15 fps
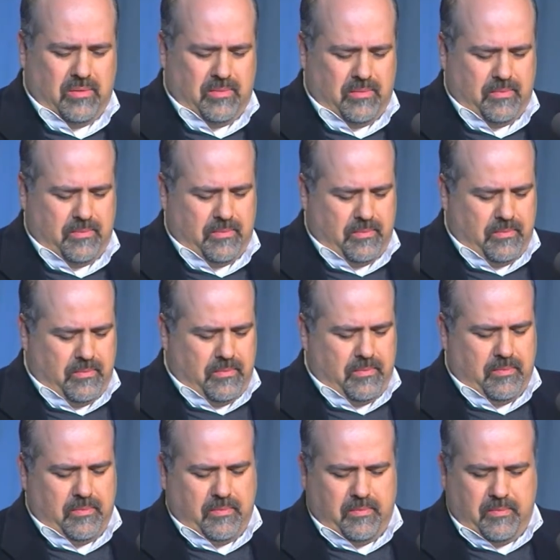
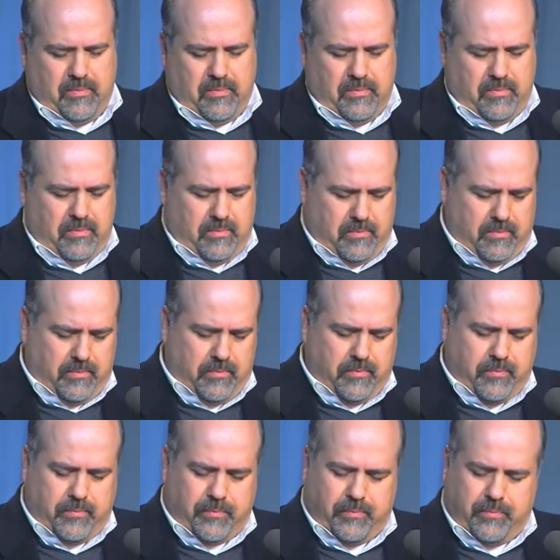
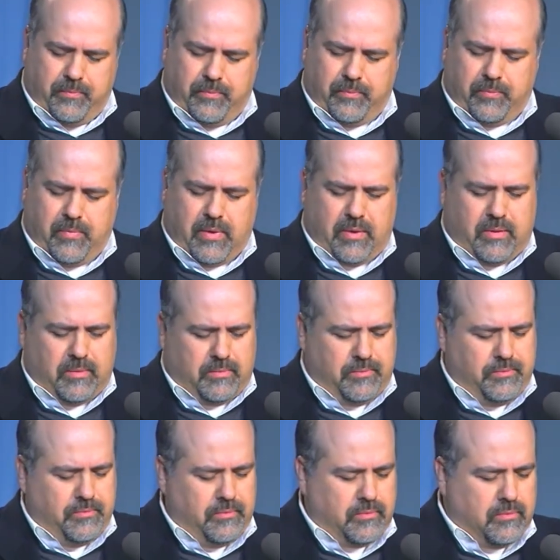
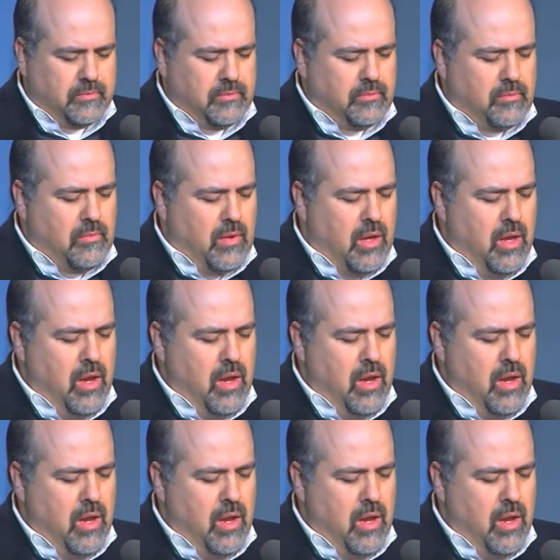(no one is talking)